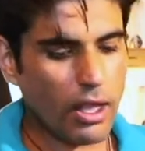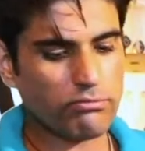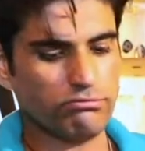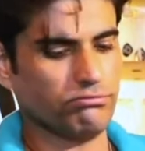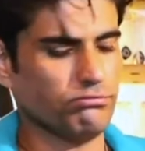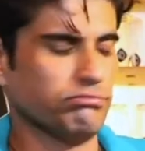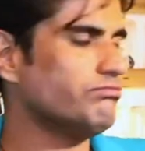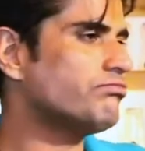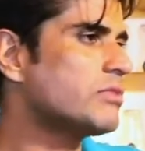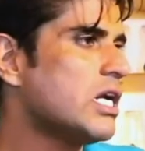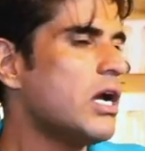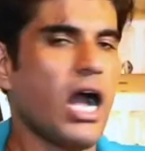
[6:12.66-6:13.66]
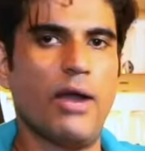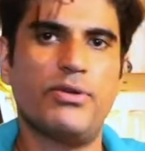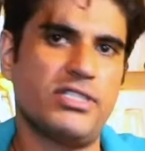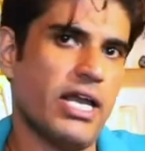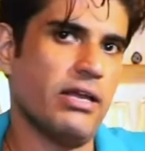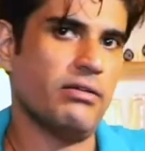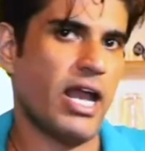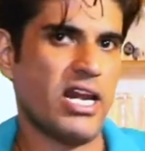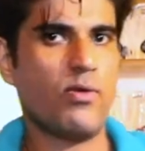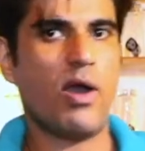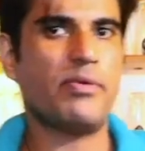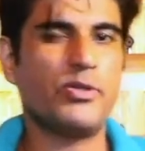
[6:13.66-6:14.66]
I would say
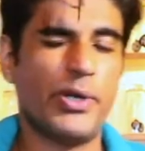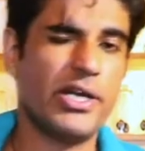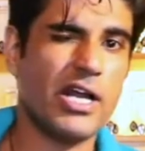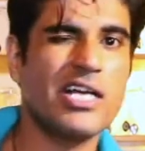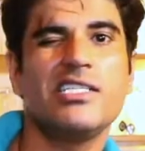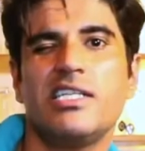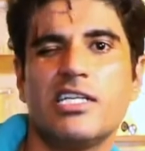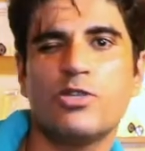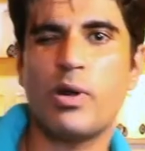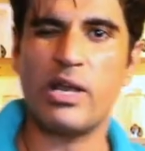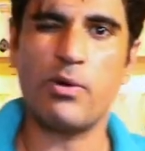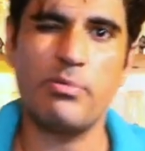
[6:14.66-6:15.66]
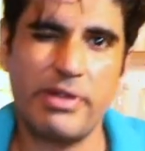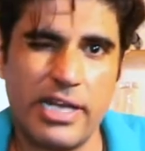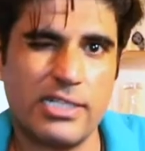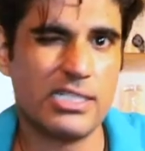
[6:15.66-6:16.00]
anywhere between 19 and 21 minutes,